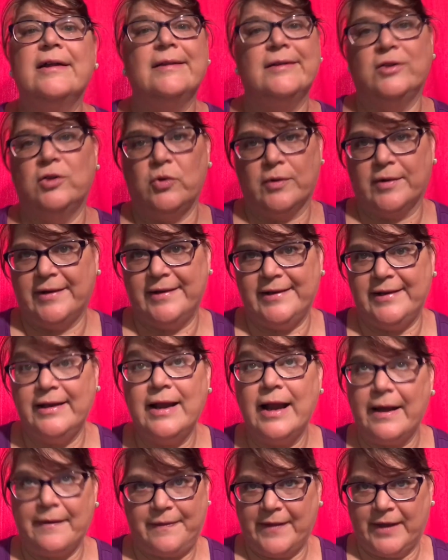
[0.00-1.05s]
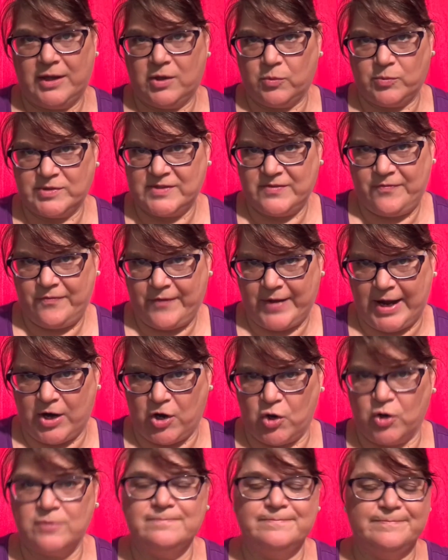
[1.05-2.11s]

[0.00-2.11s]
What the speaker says: Laura did not think it was fair.